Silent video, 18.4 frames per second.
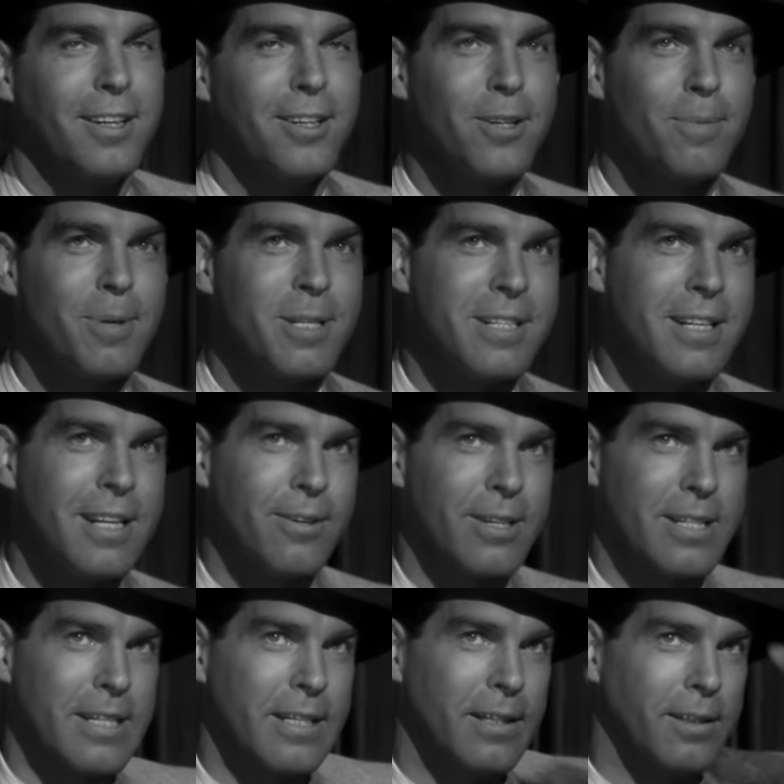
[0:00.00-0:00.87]
How do you do,
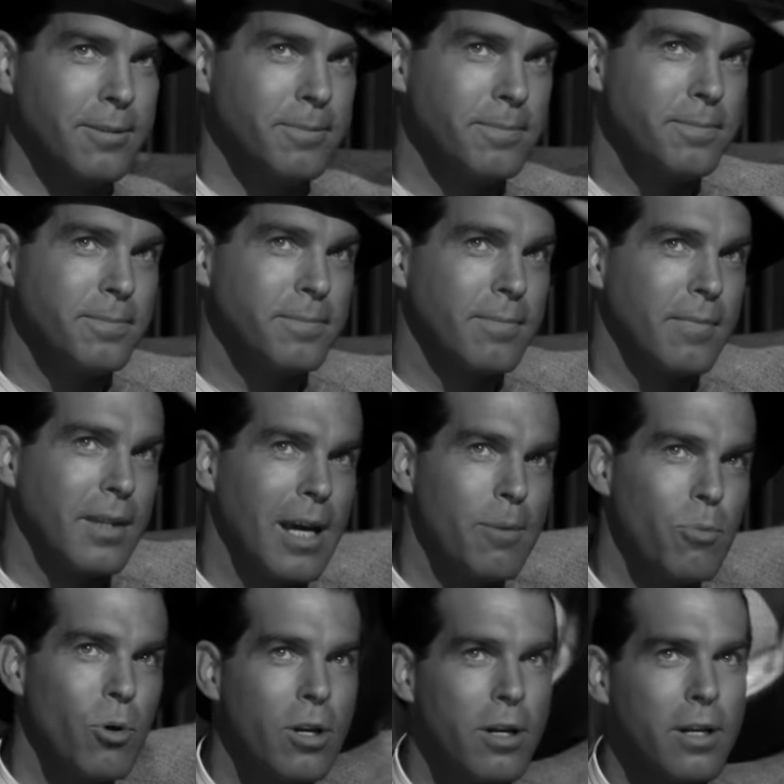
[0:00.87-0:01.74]
Missus Diedrichson?
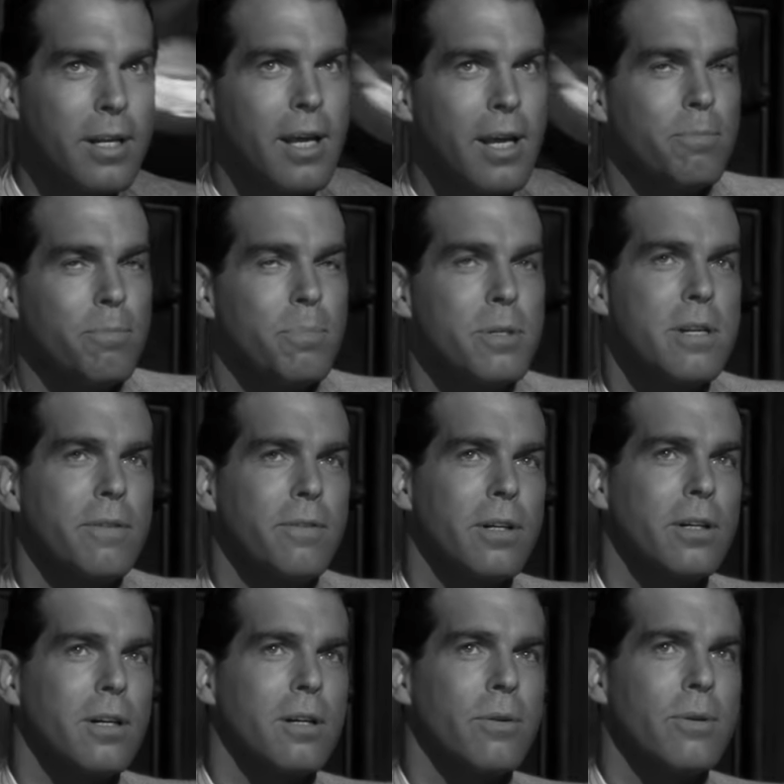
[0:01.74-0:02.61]
I'm Walter Nett,
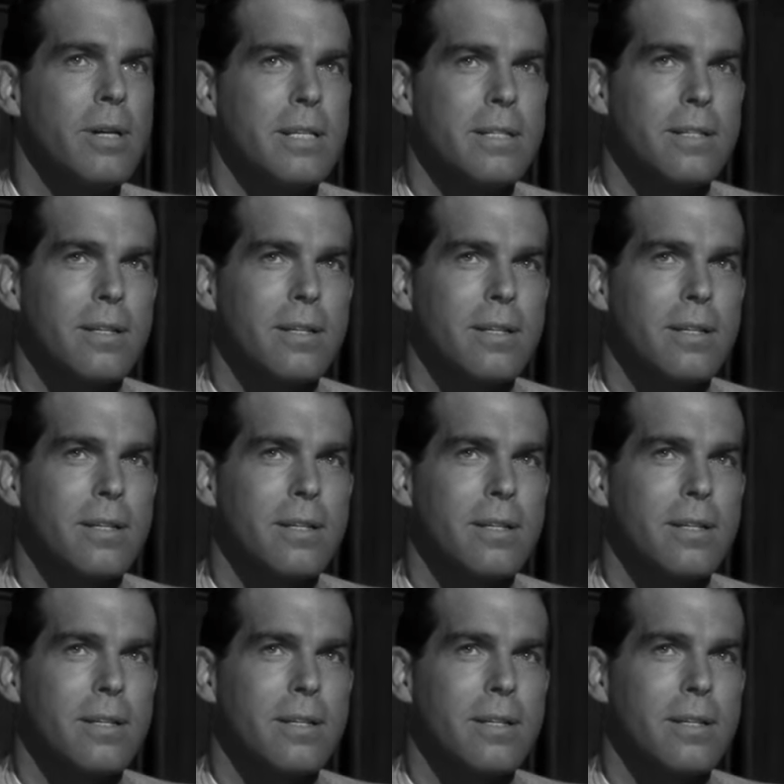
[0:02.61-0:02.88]
Pacific All